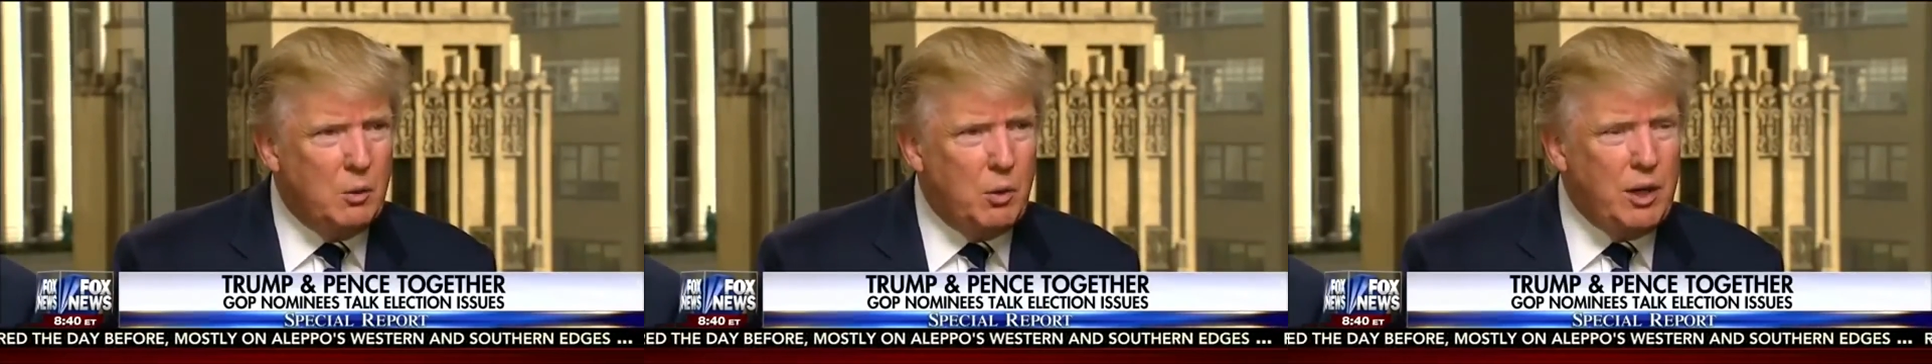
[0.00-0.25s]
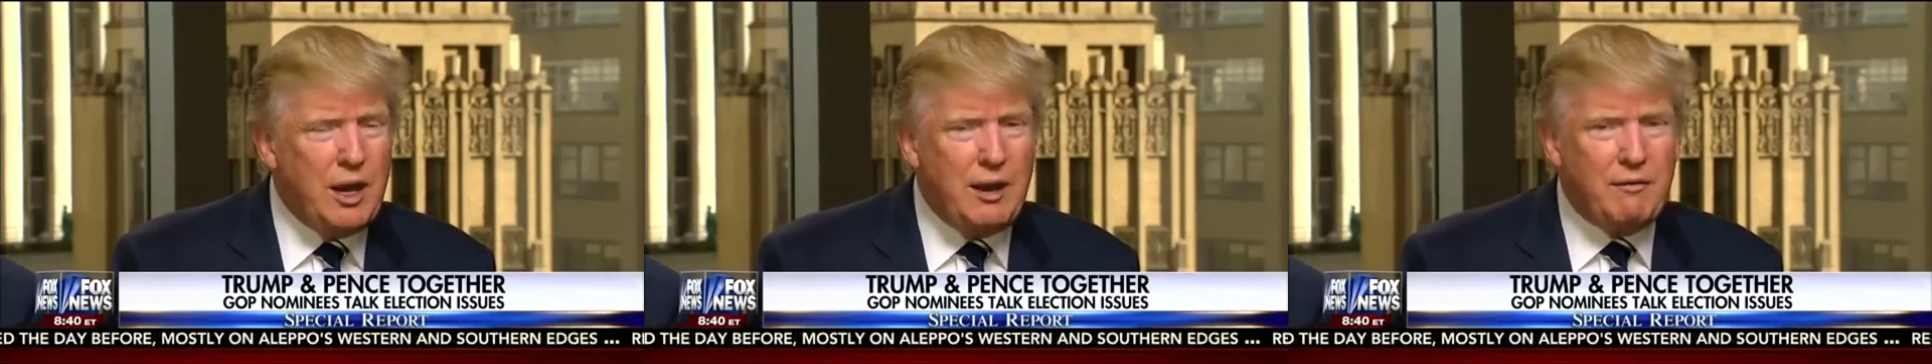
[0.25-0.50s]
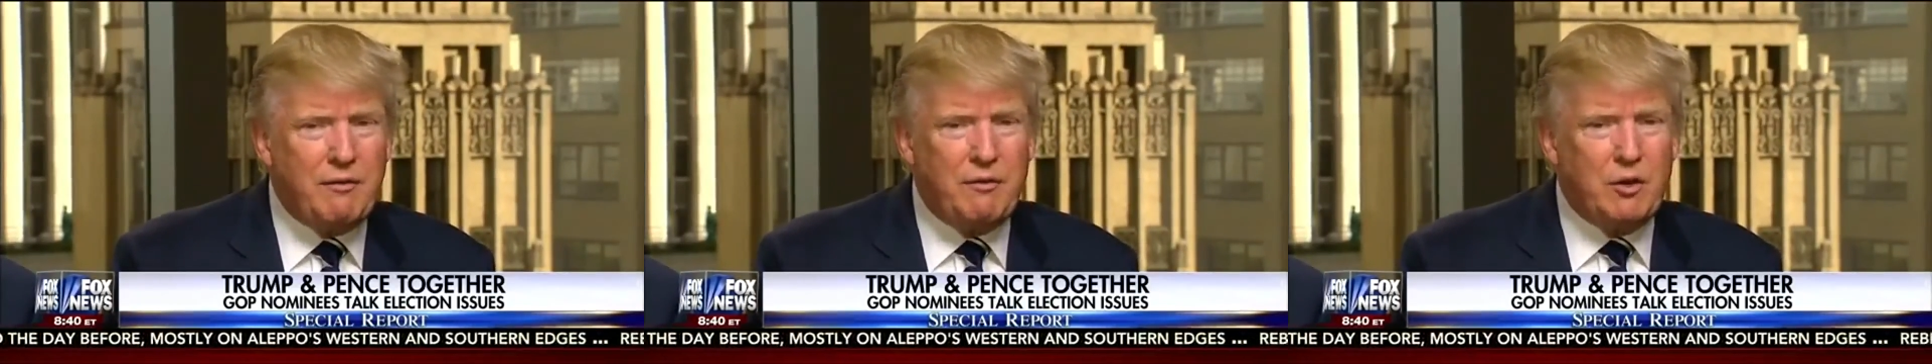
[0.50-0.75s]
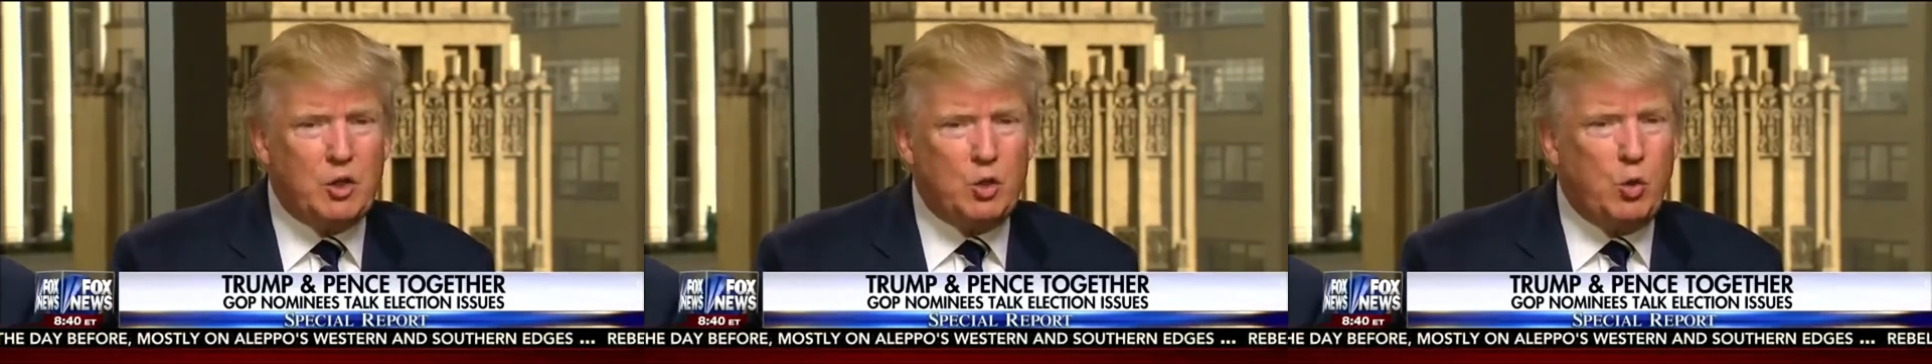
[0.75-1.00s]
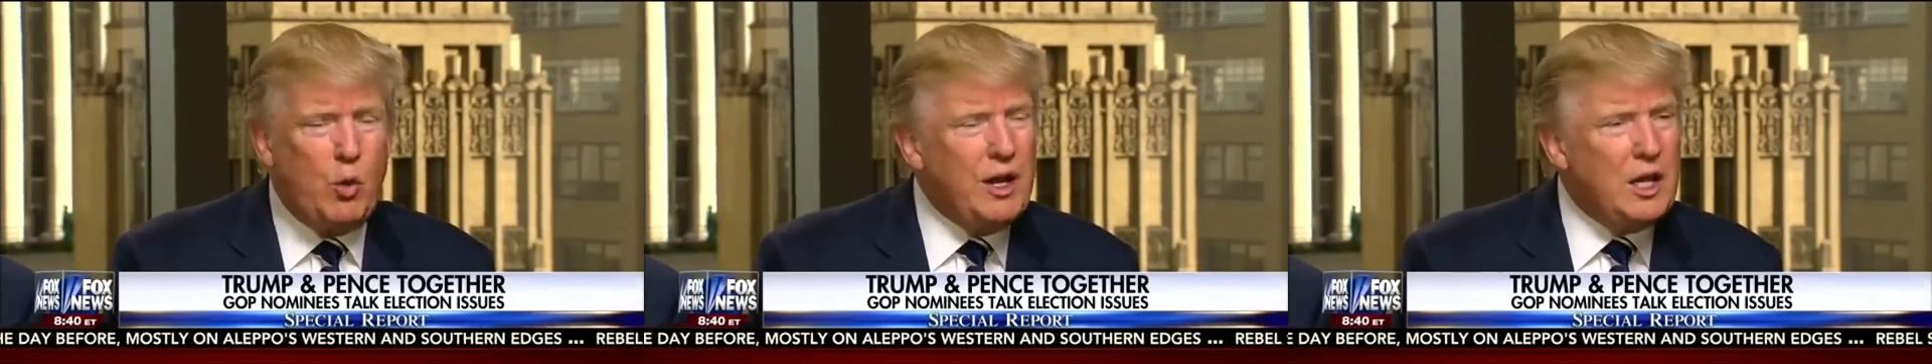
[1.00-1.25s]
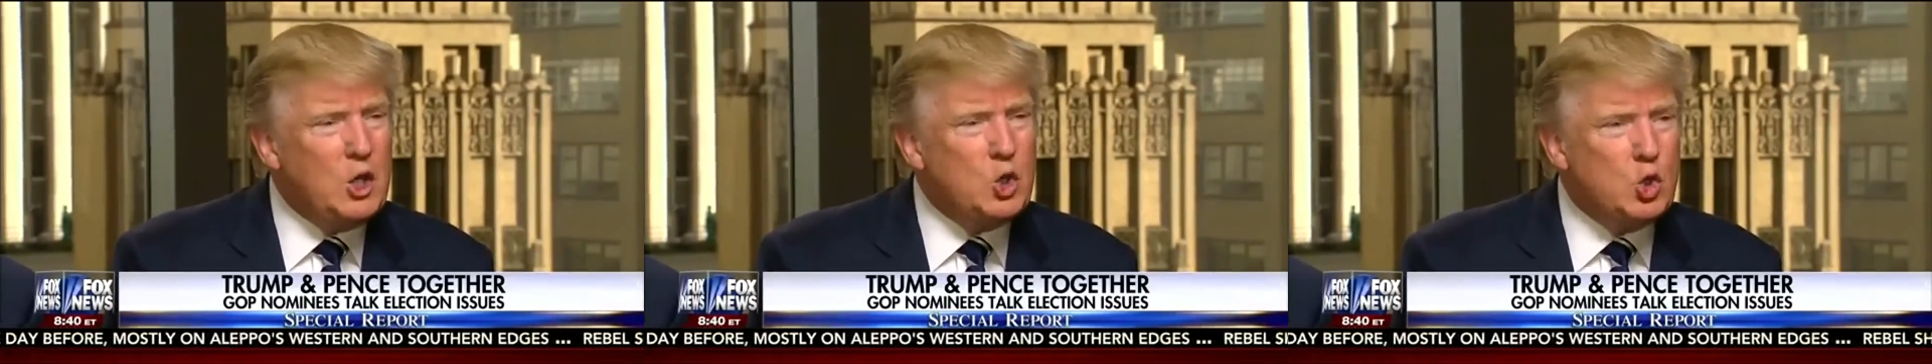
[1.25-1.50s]
We have
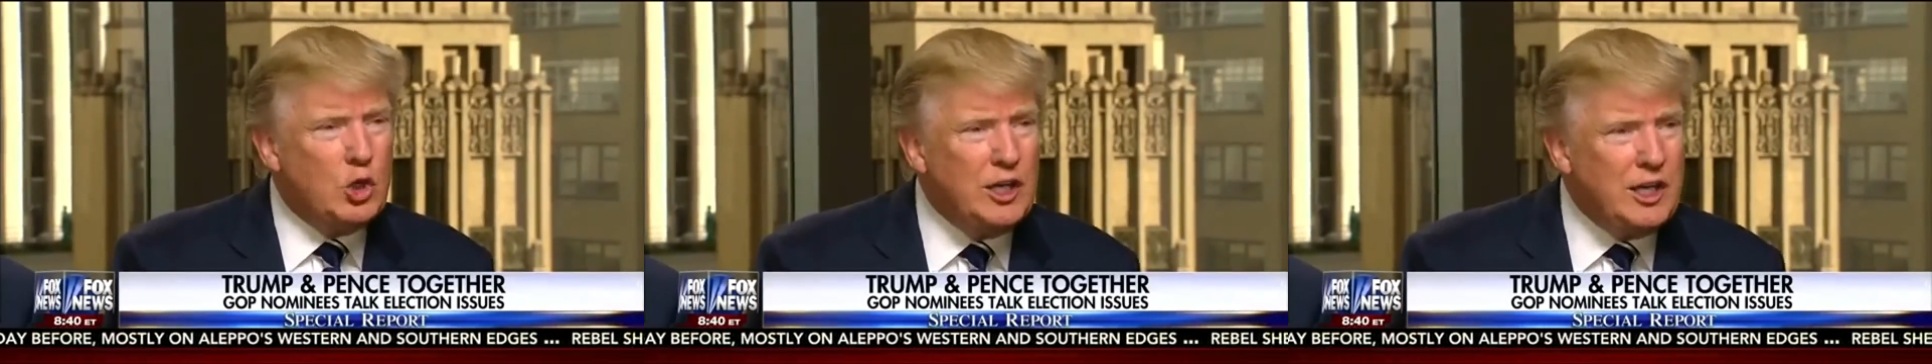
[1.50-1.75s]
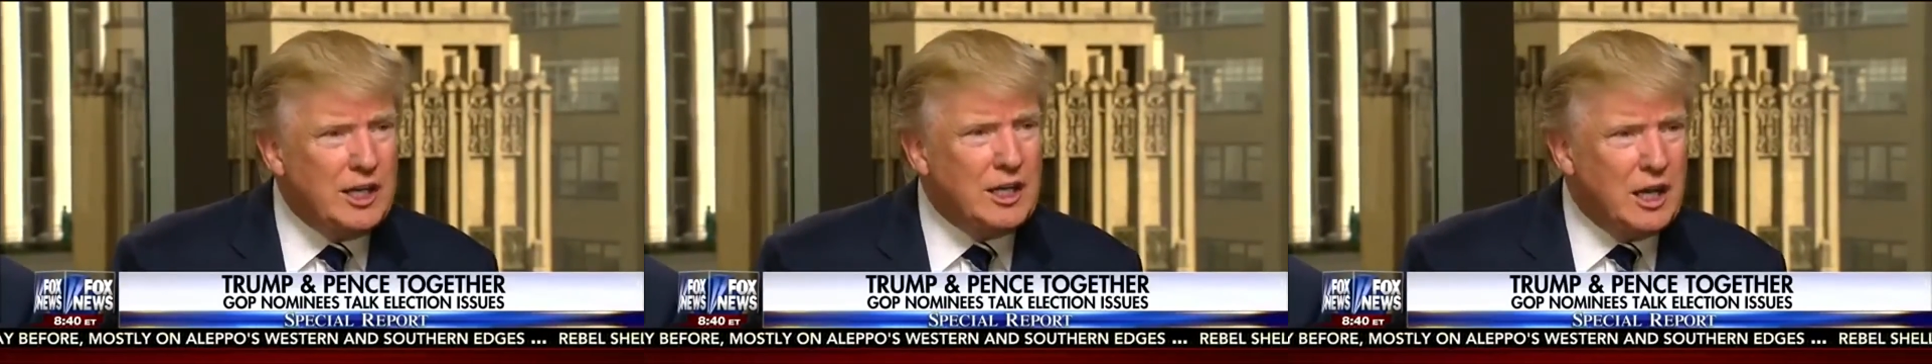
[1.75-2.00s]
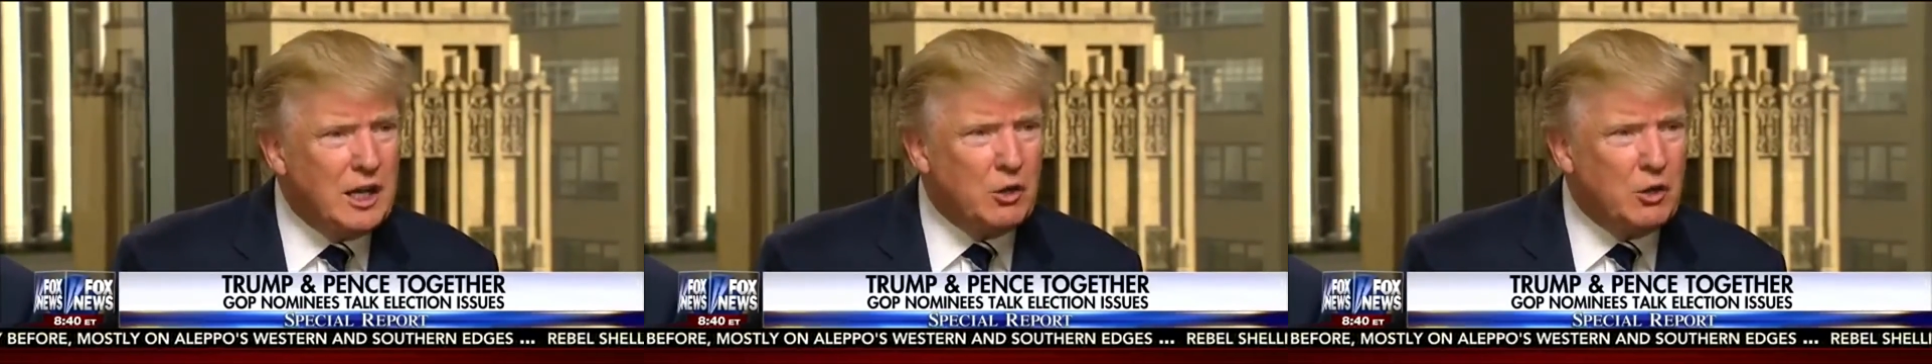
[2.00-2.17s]
$20 trillion